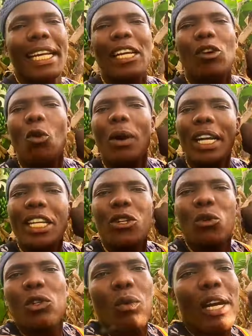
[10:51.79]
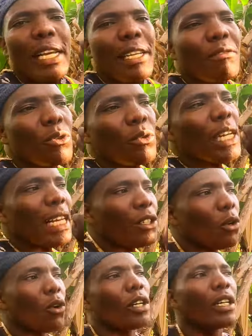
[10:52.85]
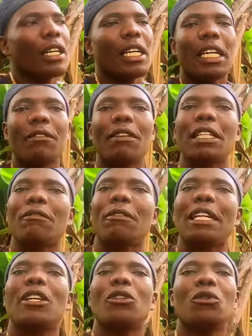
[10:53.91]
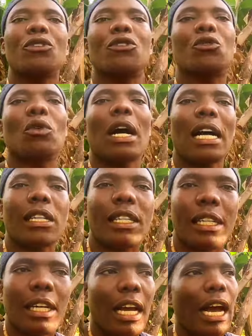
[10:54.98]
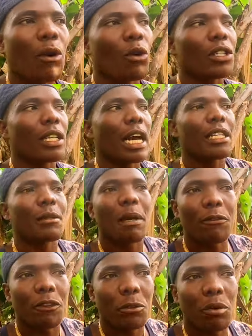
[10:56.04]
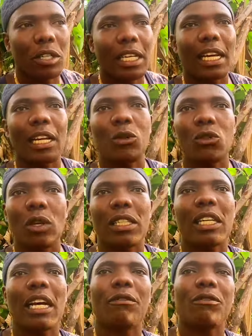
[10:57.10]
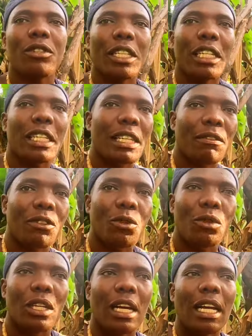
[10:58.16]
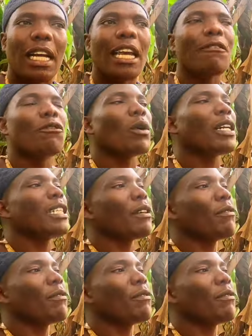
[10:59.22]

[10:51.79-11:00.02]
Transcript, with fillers: No one knew where David Jr. has gone. Even the father used to ask. I was at my fish pond there. I used to ask, Have you seen David Jr.? Everyone in